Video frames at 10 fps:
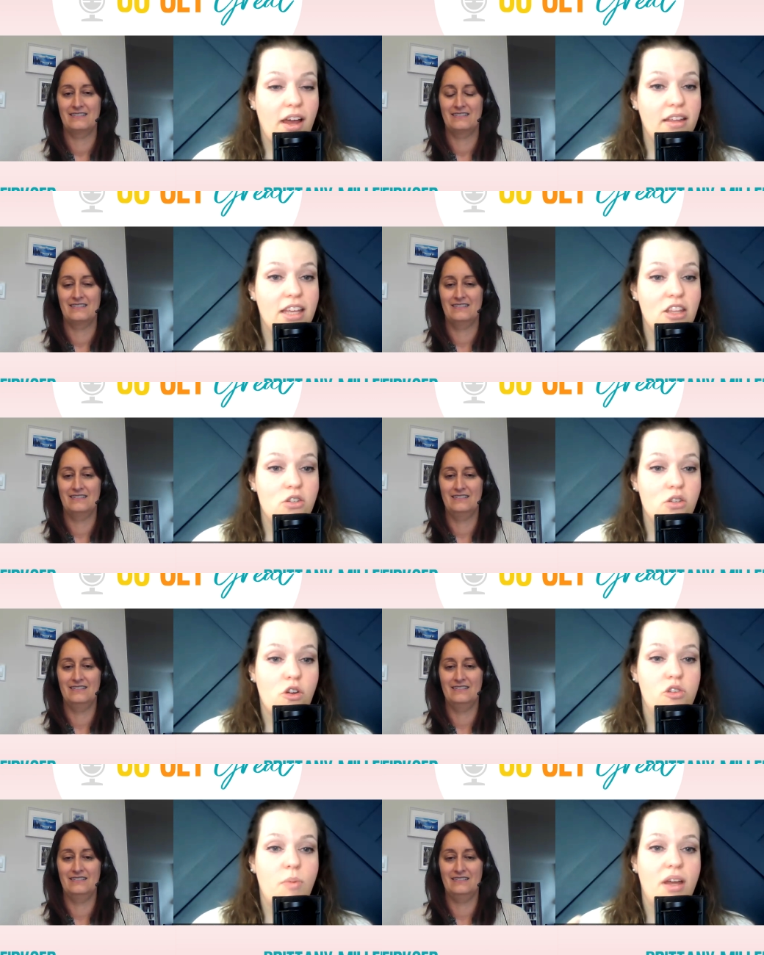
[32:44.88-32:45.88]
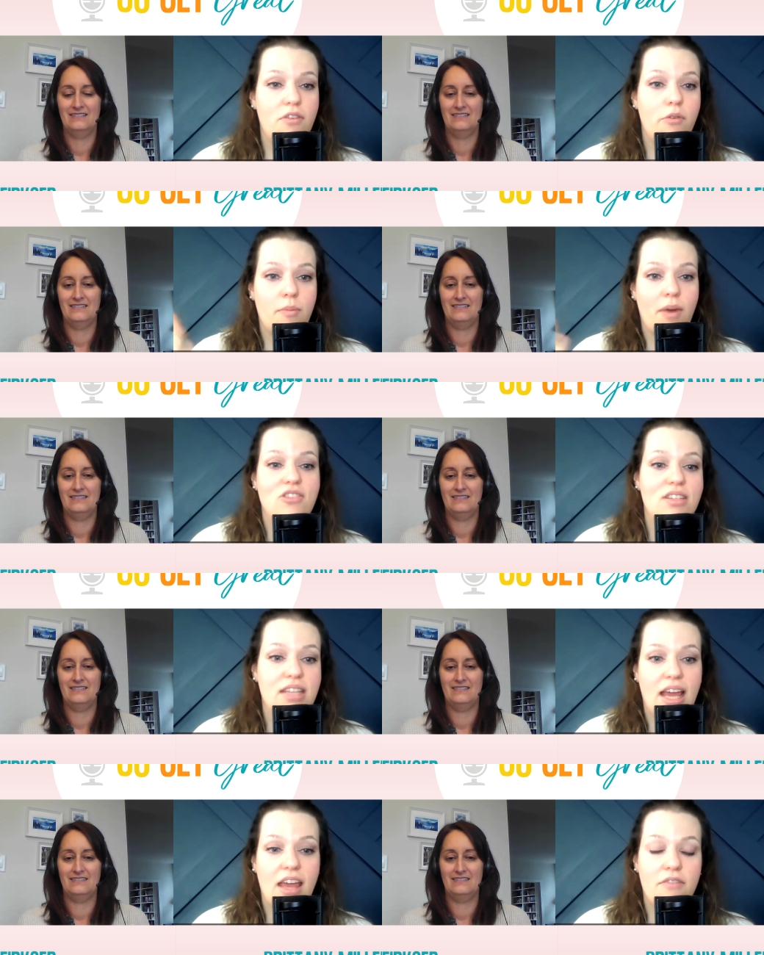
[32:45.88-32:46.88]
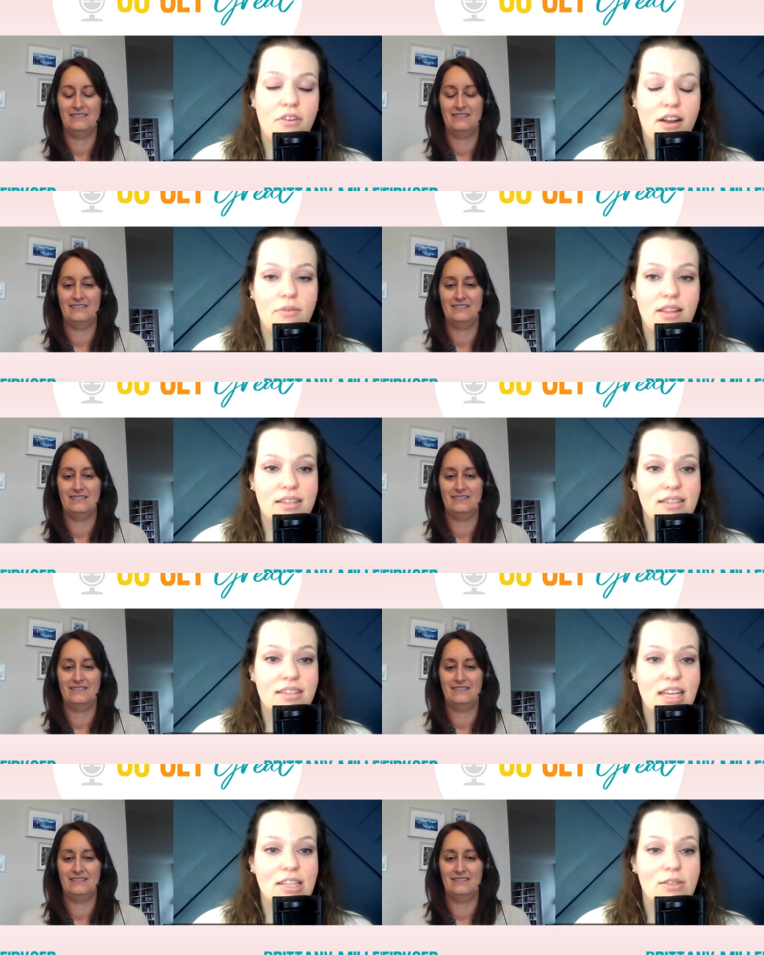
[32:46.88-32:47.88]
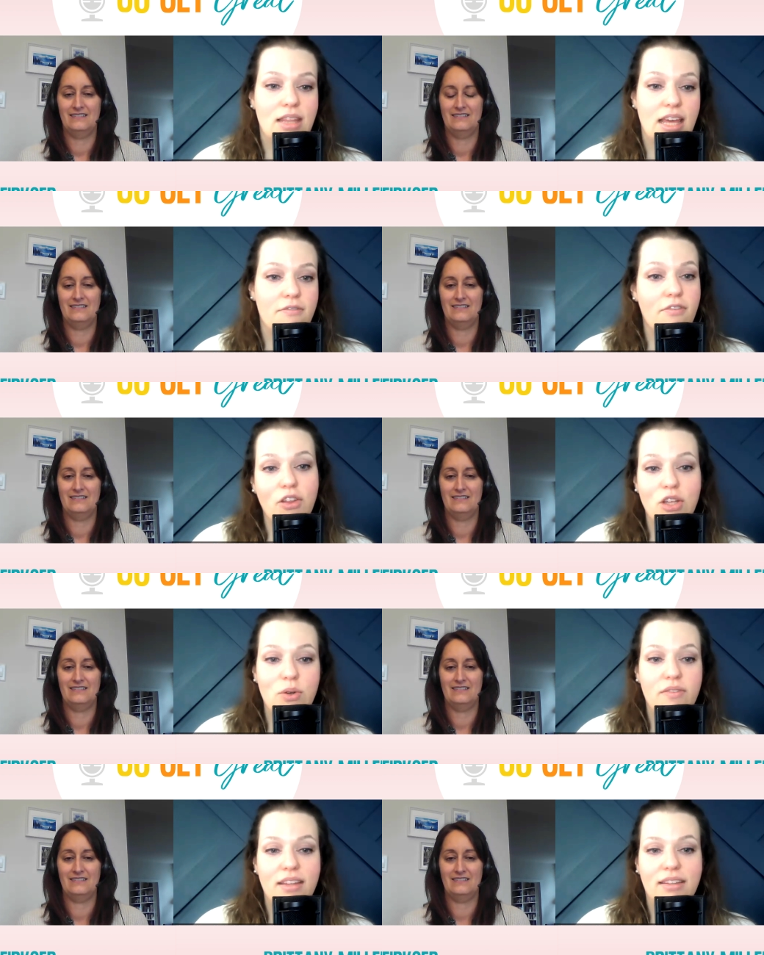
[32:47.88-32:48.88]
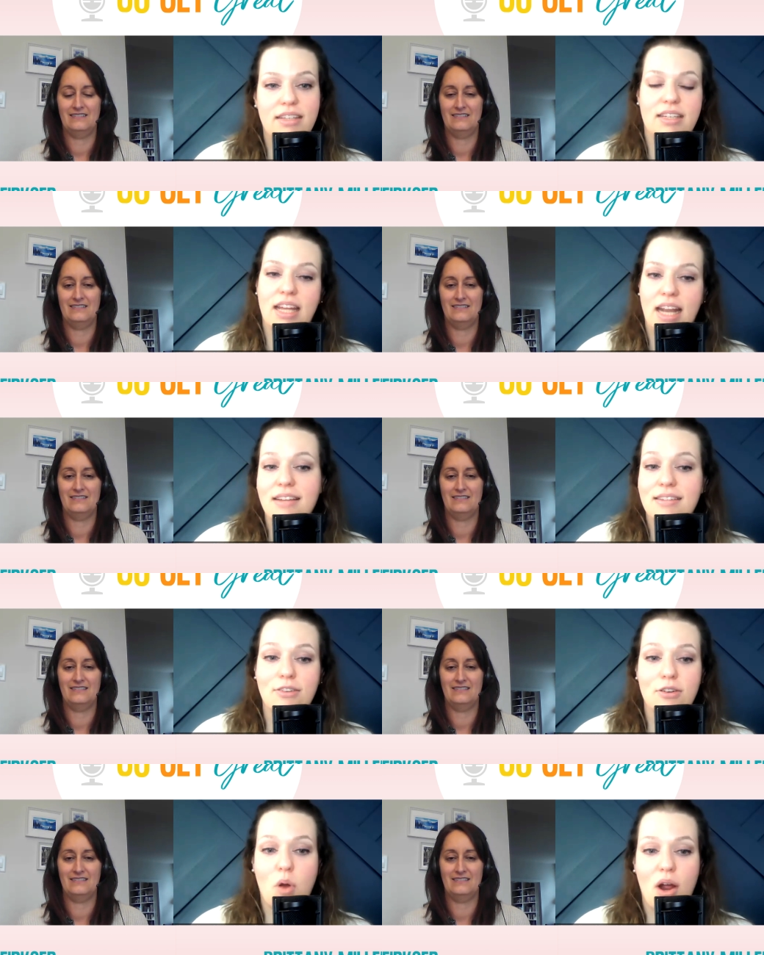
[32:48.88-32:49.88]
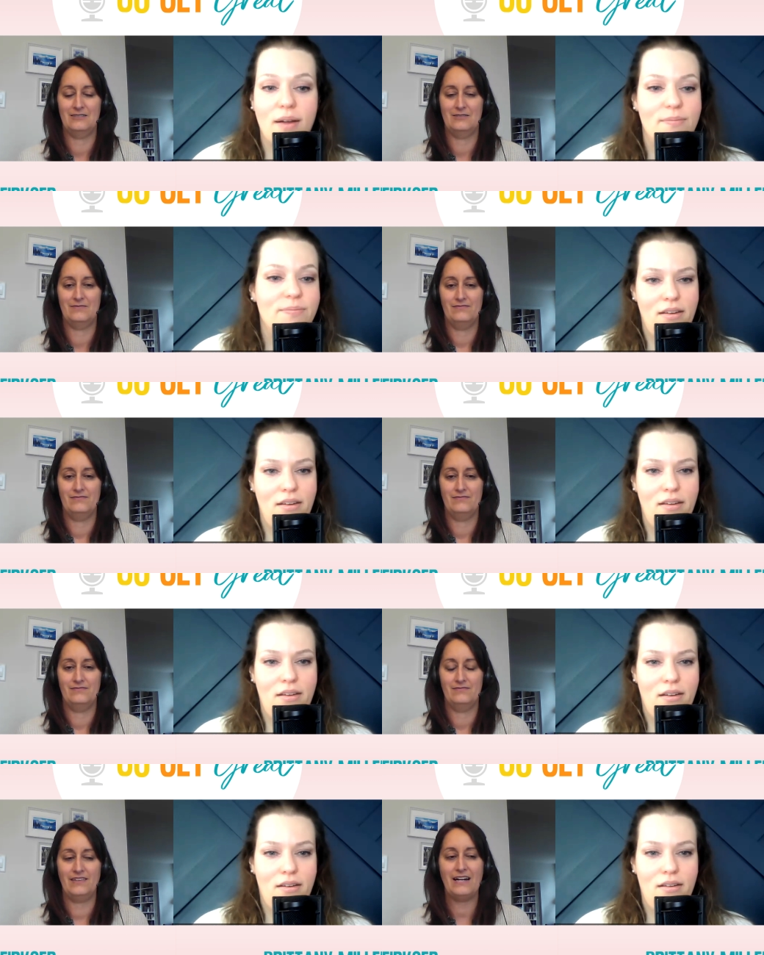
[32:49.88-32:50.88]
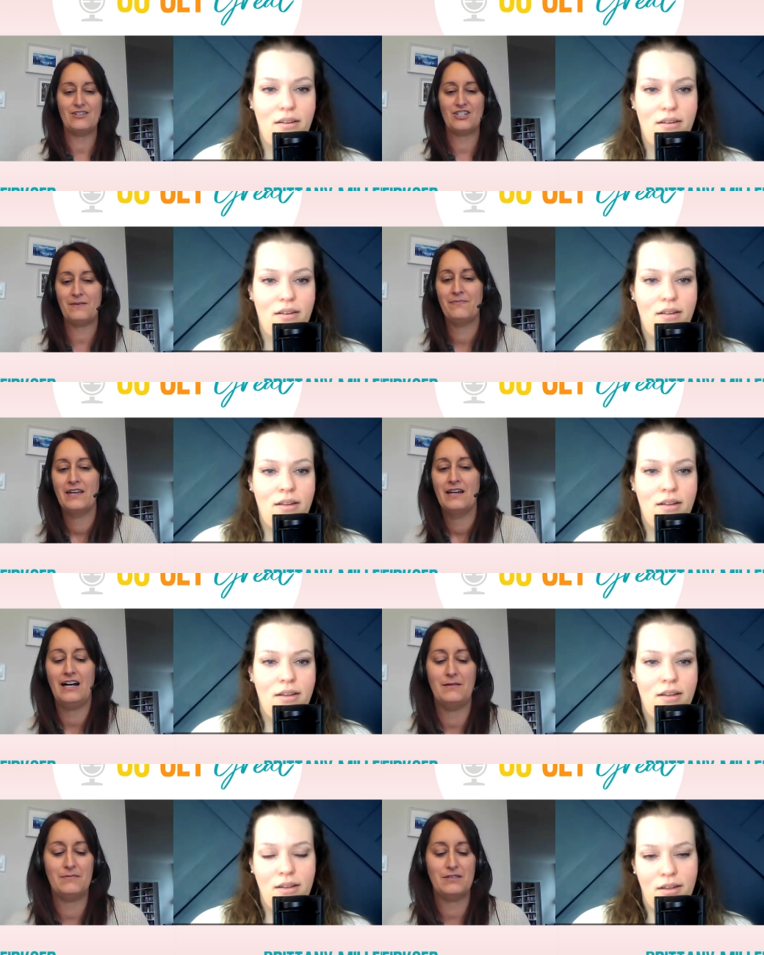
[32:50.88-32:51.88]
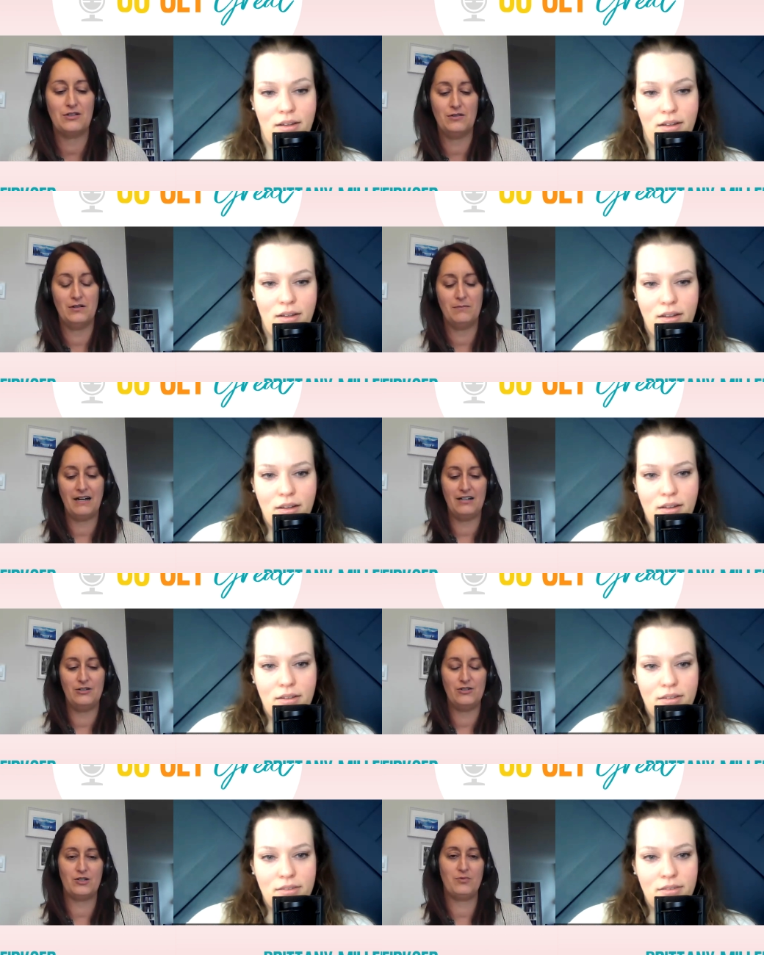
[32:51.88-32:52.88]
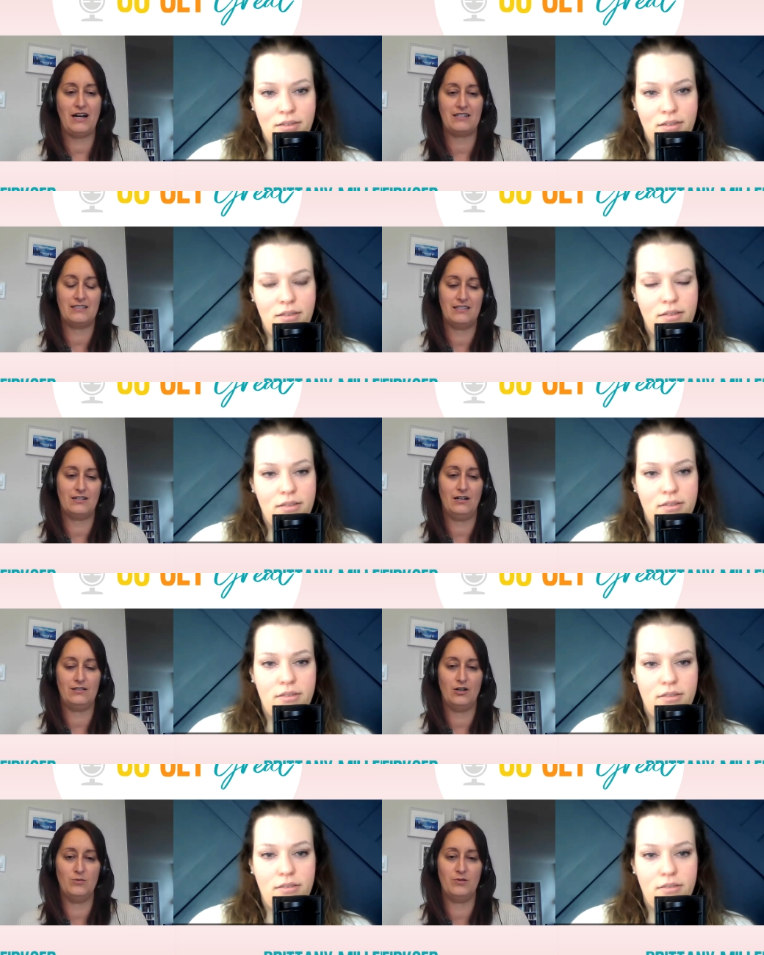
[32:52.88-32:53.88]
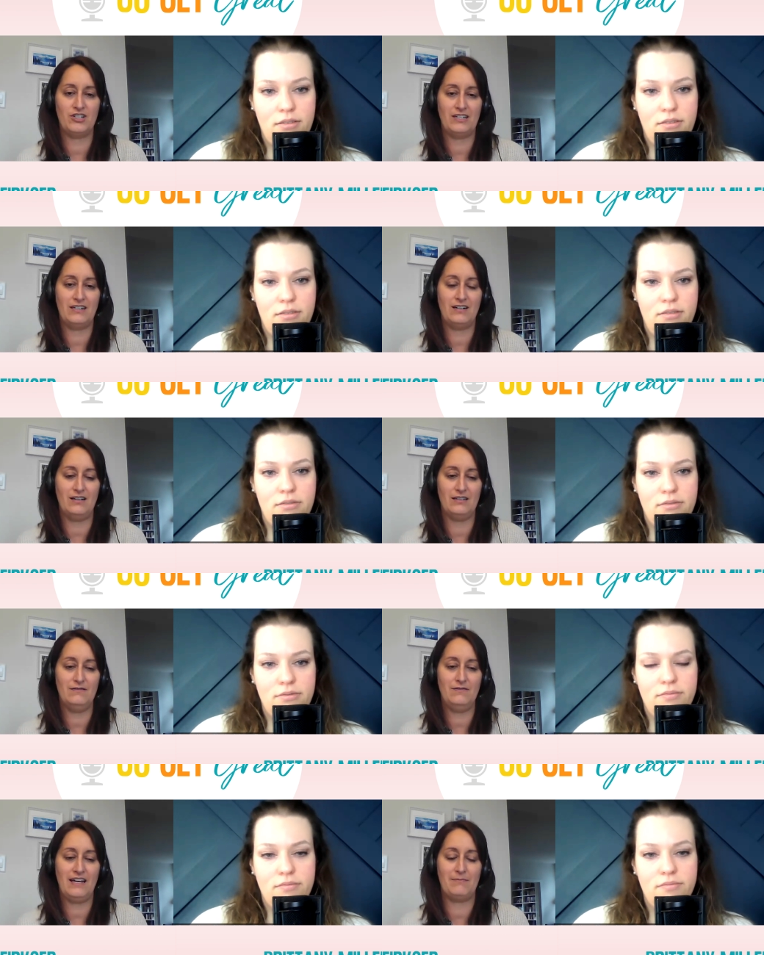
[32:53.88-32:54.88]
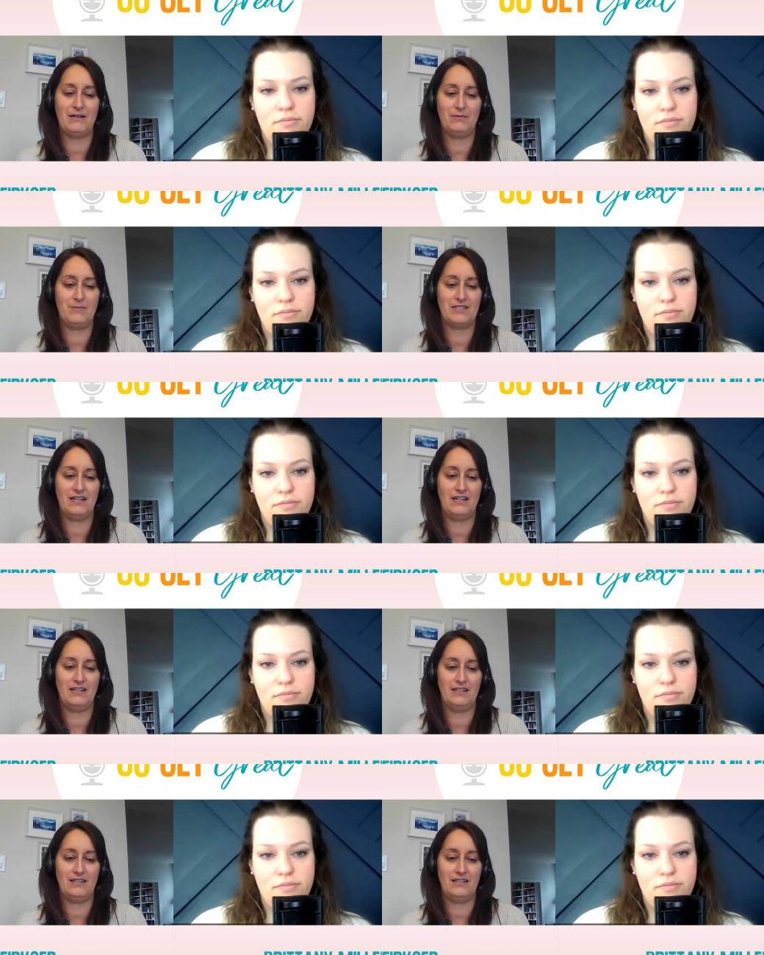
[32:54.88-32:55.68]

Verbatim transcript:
Speaker 1: in the show notes, but if you wouldn't mind just saying it for anyone that's listening so that they can follow you if they'd like to connect and learn more.
Speaker 2: Yeah, sure. So my nutrition practice is called Aubergine and Olive, and my website is